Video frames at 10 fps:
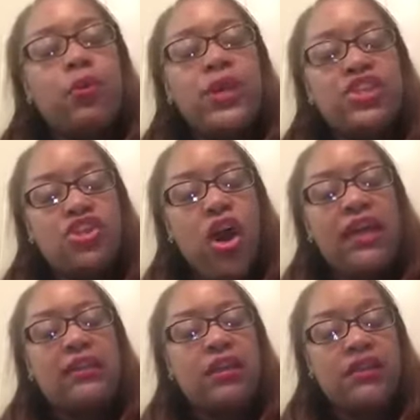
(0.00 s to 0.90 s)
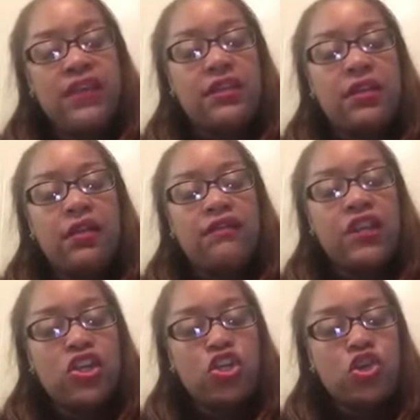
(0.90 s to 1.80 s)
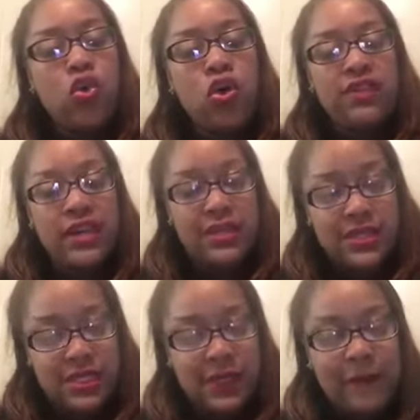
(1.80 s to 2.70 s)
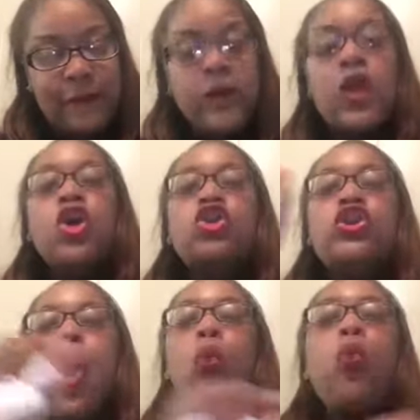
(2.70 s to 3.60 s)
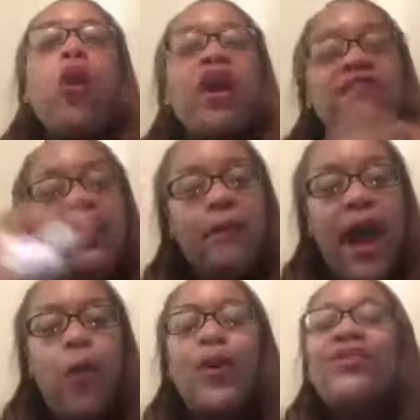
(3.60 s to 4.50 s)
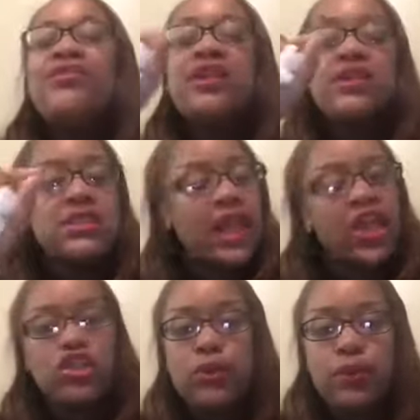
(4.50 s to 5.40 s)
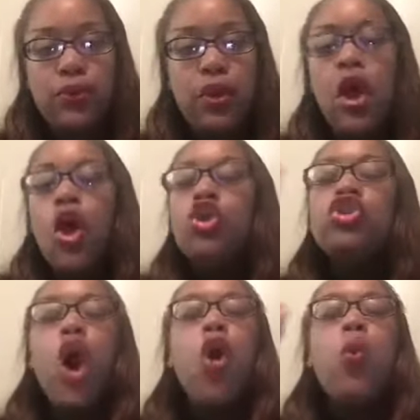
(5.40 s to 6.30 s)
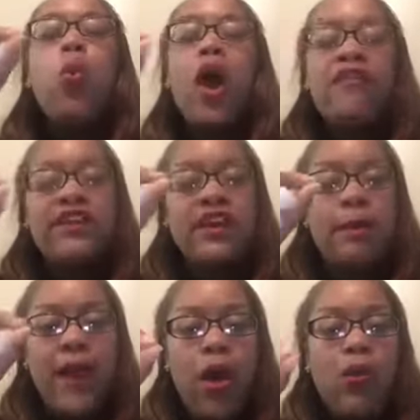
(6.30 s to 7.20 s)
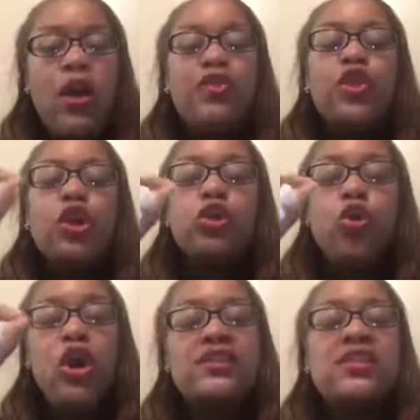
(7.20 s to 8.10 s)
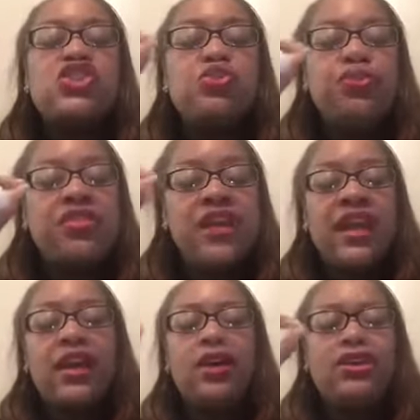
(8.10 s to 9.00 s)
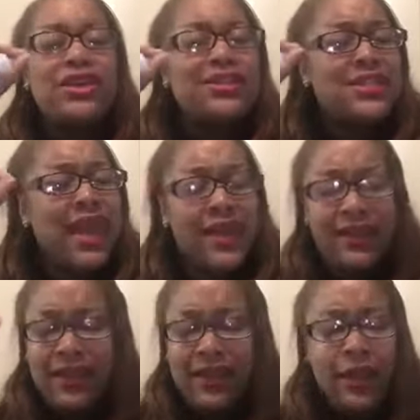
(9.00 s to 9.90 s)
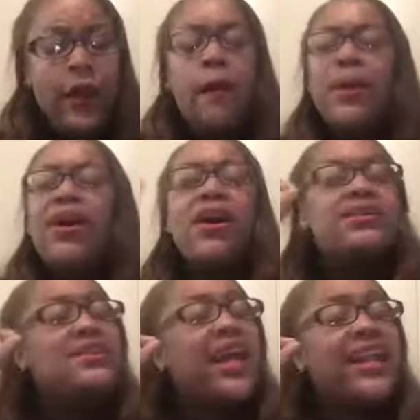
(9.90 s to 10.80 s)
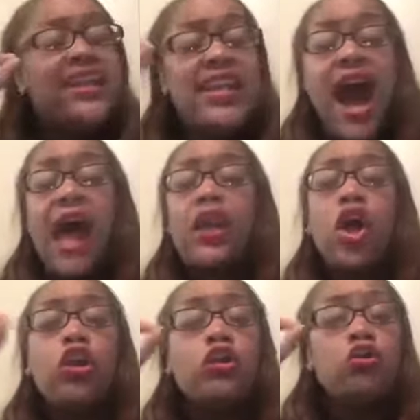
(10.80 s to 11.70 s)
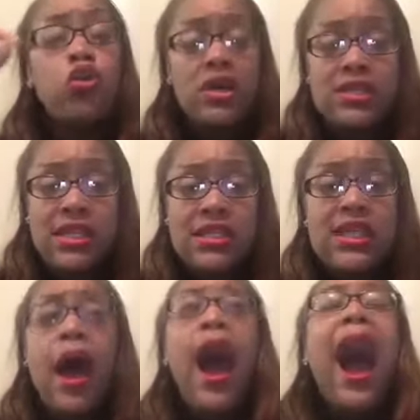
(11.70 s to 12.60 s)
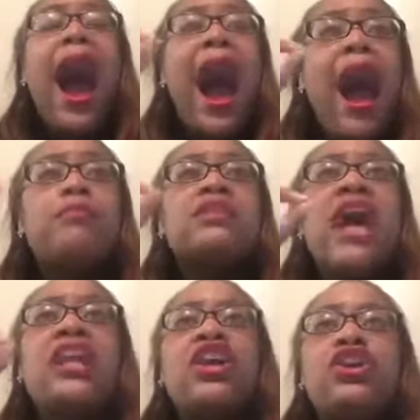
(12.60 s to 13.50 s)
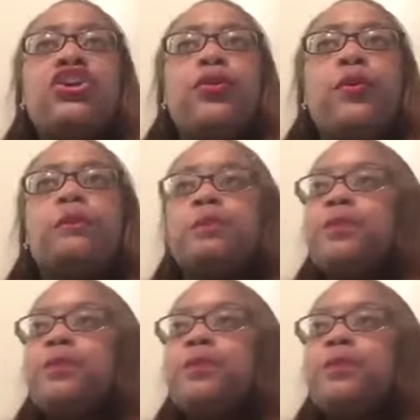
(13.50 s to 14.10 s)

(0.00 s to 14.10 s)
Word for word: we start living victorious. Don't worry about the tangible. Don't worry about the losses you think you're taking because they're not losses. I'm telling you,